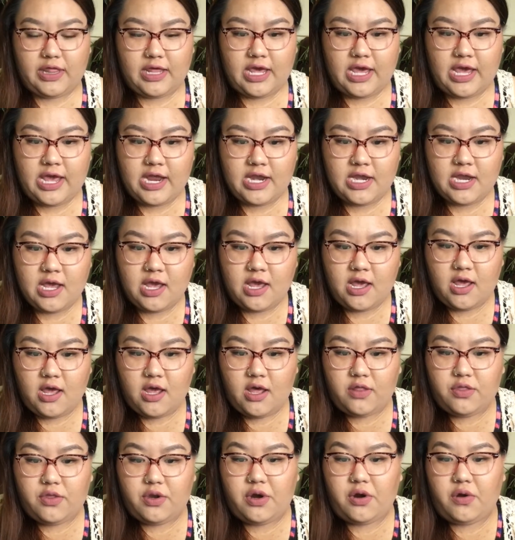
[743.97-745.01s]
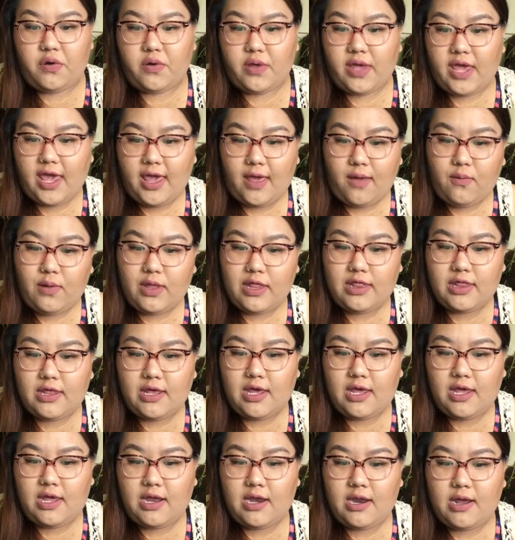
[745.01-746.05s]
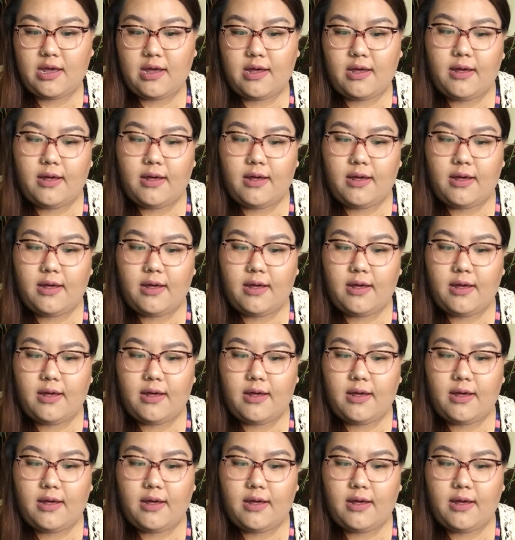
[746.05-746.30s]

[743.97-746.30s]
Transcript: it. They're okay with it.